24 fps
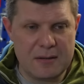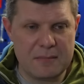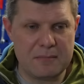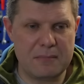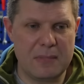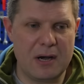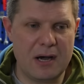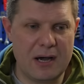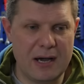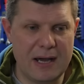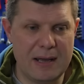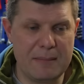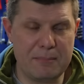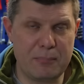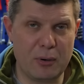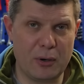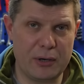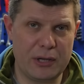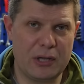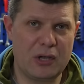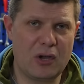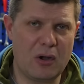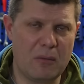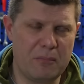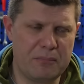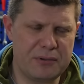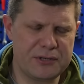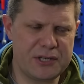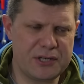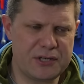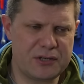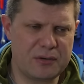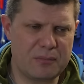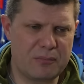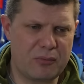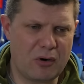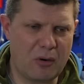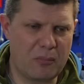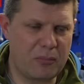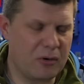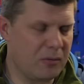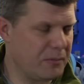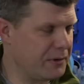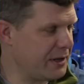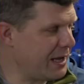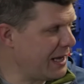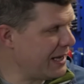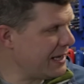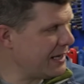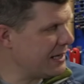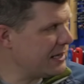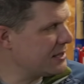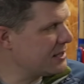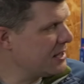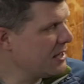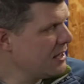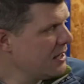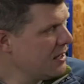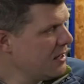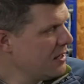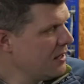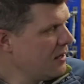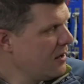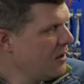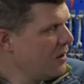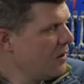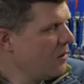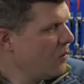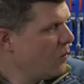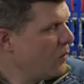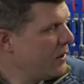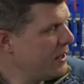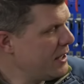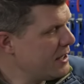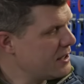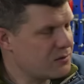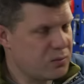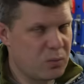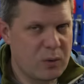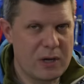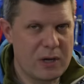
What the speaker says: my body composition problem. And that is, when it's